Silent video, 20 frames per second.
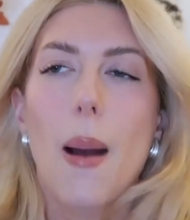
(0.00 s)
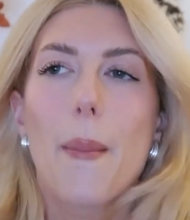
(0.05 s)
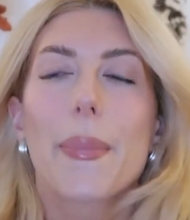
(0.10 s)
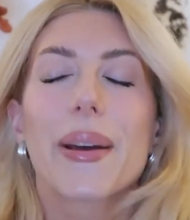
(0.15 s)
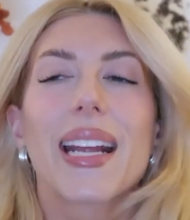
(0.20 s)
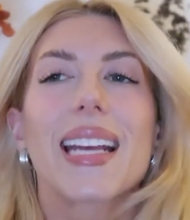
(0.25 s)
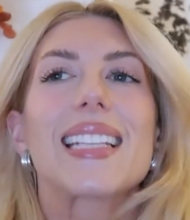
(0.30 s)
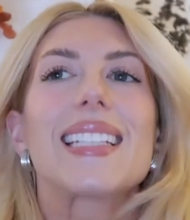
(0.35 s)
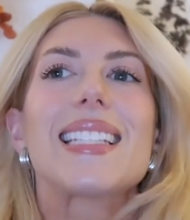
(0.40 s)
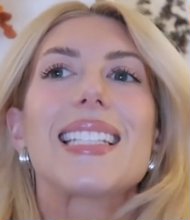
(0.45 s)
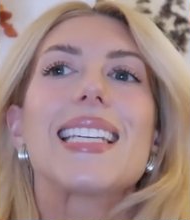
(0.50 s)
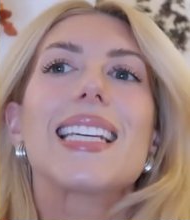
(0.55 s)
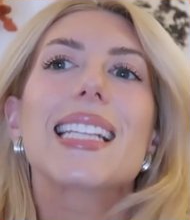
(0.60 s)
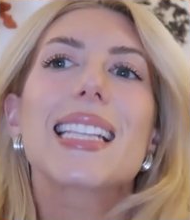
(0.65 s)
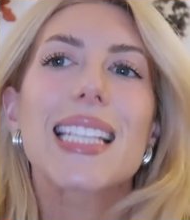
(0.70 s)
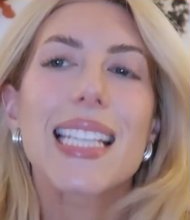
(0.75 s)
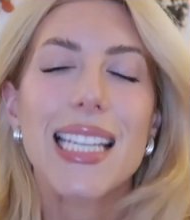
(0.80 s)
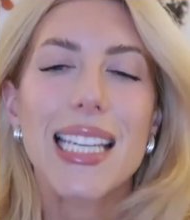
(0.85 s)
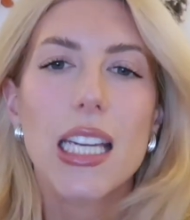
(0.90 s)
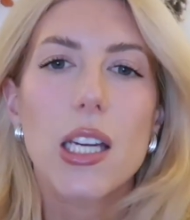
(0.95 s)
But
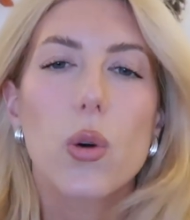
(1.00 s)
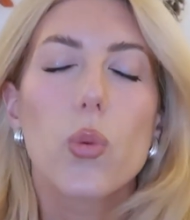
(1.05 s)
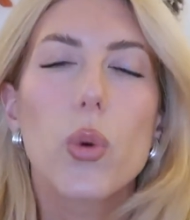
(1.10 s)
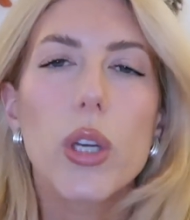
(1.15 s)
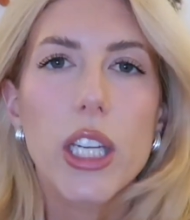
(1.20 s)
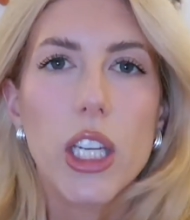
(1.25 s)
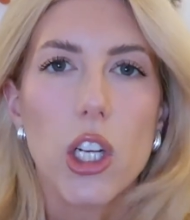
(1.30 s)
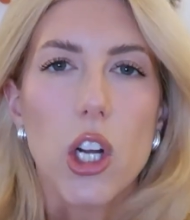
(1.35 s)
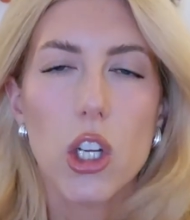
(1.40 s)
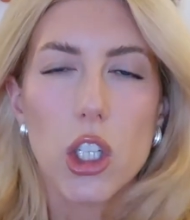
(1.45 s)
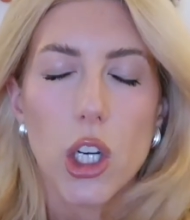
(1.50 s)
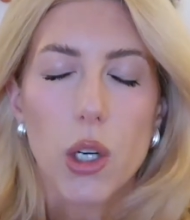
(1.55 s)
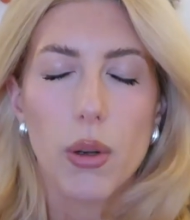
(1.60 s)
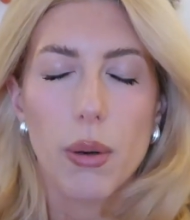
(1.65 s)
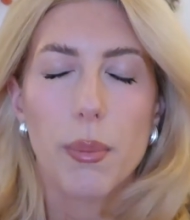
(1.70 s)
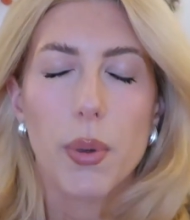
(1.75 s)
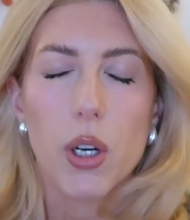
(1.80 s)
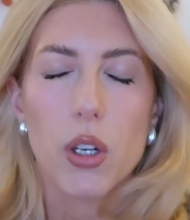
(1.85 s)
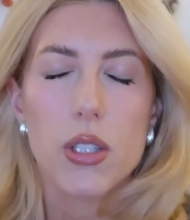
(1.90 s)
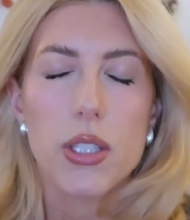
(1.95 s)
ideally we can all go
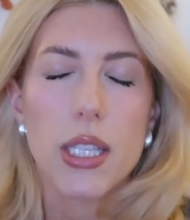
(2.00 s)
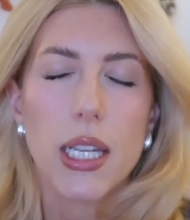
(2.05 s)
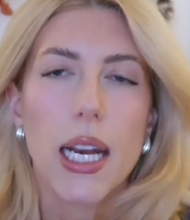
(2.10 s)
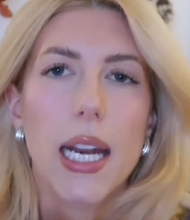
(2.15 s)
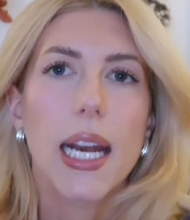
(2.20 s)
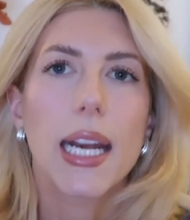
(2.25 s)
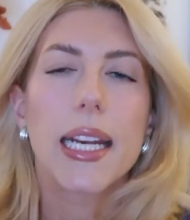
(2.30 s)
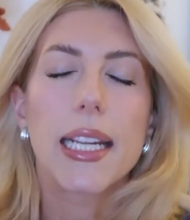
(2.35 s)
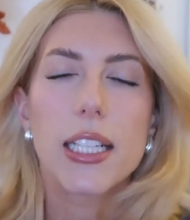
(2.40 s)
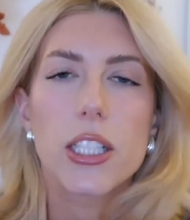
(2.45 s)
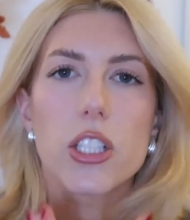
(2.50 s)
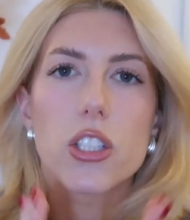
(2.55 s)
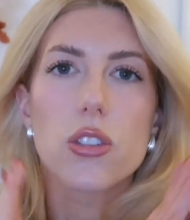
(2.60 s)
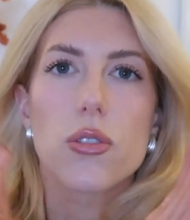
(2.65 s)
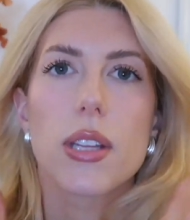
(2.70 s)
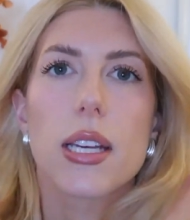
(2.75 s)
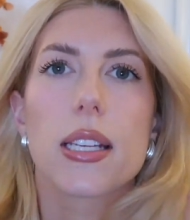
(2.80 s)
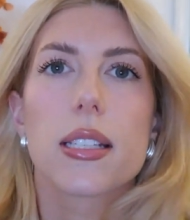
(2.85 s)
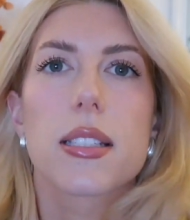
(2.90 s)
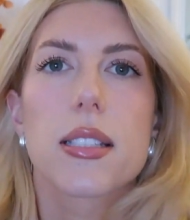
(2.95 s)
in person, and I need to do
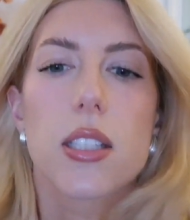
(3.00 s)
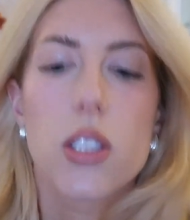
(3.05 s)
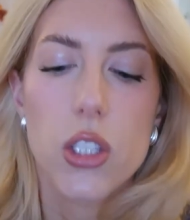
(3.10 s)
this.